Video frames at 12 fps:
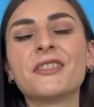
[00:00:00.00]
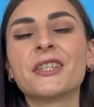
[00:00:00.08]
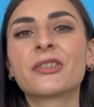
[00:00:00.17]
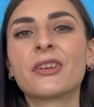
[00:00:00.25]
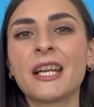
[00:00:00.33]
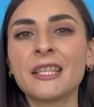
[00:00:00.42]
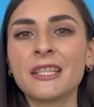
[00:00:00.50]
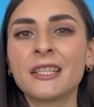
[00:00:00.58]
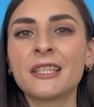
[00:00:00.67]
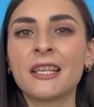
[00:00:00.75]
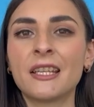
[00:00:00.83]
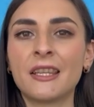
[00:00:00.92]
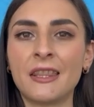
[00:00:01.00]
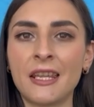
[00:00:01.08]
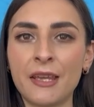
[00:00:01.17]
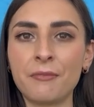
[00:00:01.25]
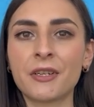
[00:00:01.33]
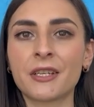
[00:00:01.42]
Ukrainian
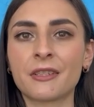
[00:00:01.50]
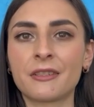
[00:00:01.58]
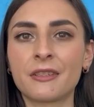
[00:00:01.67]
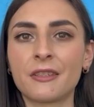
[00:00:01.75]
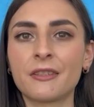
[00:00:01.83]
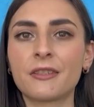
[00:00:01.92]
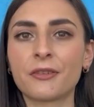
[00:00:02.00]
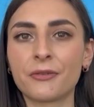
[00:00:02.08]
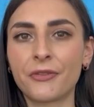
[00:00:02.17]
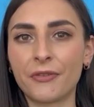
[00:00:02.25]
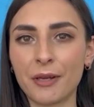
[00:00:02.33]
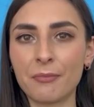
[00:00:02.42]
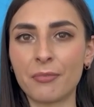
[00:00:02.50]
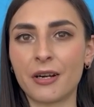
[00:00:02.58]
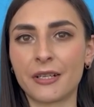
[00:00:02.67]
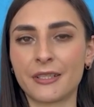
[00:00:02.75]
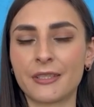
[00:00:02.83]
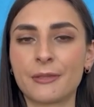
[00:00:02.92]
name consists of three
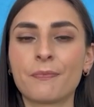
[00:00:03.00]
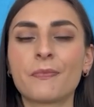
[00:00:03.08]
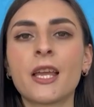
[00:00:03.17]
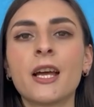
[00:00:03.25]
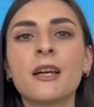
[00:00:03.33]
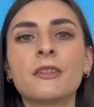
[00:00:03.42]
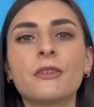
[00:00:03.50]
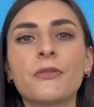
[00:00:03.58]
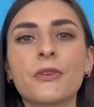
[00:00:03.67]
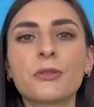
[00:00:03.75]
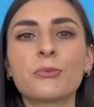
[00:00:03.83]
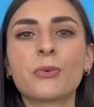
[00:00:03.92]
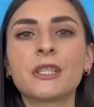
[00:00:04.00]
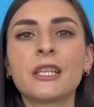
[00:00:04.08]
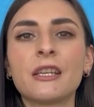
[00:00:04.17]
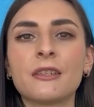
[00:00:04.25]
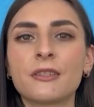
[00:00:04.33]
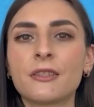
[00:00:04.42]
parts. The first one
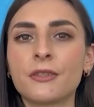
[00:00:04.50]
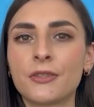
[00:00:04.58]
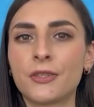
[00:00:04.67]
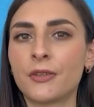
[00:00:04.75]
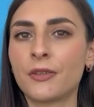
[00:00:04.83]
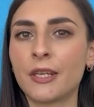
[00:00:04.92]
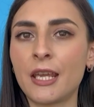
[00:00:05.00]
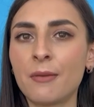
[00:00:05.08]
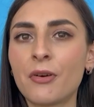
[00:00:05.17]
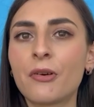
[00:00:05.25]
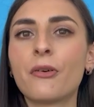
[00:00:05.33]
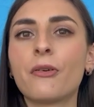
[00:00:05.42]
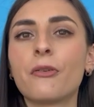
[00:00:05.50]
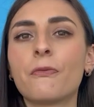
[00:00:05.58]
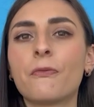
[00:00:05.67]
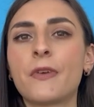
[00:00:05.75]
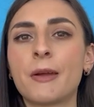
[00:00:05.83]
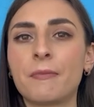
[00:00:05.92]
is surname or
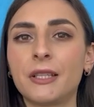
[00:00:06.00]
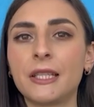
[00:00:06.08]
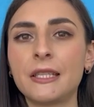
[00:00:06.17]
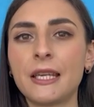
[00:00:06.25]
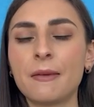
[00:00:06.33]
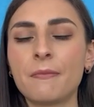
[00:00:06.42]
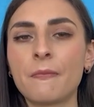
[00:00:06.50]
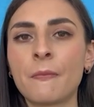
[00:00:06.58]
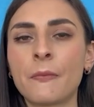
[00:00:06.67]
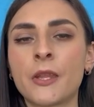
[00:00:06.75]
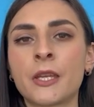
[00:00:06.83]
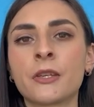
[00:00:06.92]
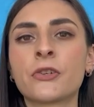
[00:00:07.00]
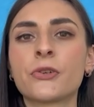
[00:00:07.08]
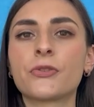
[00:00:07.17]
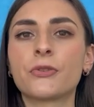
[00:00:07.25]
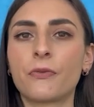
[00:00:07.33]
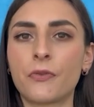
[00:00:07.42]
family name, then
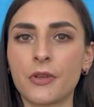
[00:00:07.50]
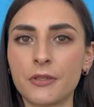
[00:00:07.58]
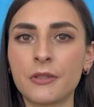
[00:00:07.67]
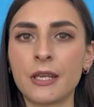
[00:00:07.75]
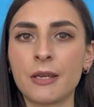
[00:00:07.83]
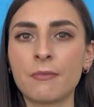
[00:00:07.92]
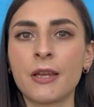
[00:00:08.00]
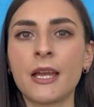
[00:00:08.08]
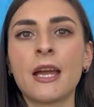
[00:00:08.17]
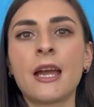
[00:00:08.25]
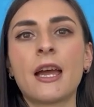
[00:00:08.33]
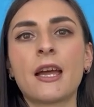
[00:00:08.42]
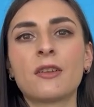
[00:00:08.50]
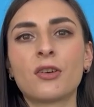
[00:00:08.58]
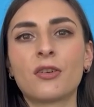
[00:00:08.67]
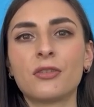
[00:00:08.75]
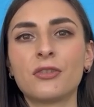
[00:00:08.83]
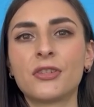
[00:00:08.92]
goes first name, and
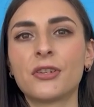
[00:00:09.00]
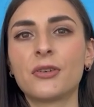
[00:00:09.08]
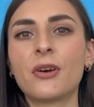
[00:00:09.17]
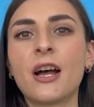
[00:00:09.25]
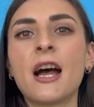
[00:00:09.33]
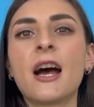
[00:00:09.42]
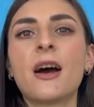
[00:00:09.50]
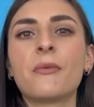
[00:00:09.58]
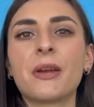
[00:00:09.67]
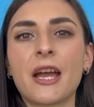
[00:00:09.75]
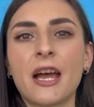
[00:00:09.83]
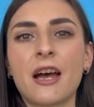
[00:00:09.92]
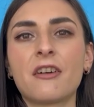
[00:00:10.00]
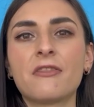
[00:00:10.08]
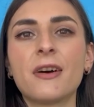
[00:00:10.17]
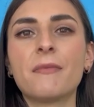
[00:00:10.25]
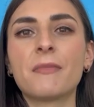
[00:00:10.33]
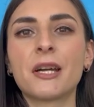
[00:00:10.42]
also we have
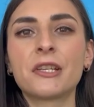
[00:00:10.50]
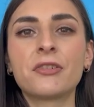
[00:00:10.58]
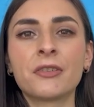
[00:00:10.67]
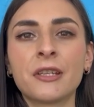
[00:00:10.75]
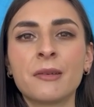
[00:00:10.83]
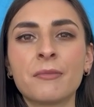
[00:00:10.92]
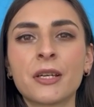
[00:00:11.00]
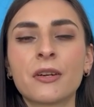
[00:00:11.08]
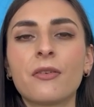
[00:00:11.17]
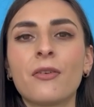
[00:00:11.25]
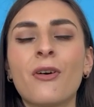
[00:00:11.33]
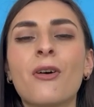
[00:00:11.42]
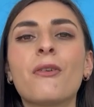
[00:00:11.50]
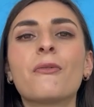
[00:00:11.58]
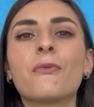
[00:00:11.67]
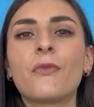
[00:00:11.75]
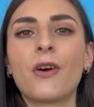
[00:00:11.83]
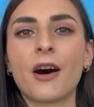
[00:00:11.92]
patronymic or
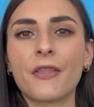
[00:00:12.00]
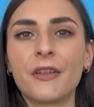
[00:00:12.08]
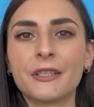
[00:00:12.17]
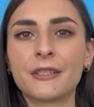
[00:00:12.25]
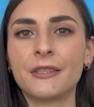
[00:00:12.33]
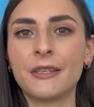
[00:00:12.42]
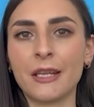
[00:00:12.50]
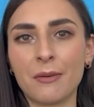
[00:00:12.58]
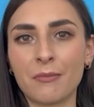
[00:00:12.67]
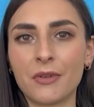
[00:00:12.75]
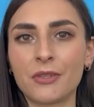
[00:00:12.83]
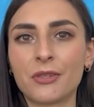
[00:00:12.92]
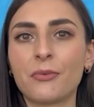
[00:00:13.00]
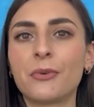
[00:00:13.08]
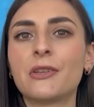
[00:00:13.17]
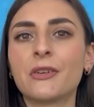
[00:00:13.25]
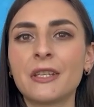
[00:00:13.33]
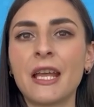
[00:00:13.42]
father's name. So we
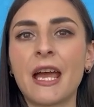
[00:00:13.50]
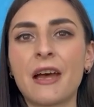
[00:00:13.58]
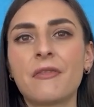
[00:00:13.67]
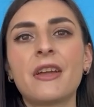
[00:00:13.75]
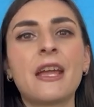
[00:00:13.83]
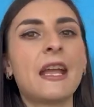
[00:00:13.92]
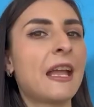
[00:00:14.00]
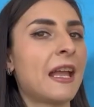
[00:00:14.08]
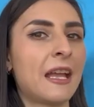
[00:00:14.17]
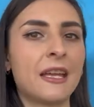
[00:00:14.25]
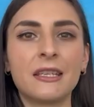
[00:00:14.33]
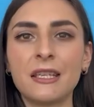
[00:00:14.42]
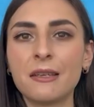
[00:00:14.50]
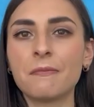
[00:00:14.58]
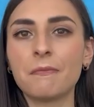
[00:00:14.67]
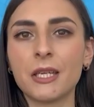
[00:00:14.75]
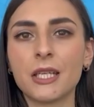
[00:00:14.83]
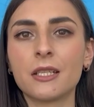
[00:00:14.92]
don't have any
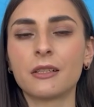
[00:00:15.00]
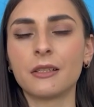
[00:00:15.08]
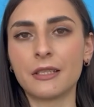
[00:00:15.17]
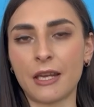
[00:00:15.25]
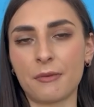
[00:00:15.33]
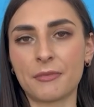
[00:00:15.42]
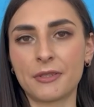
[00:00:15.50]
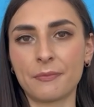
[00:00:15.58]
middle names.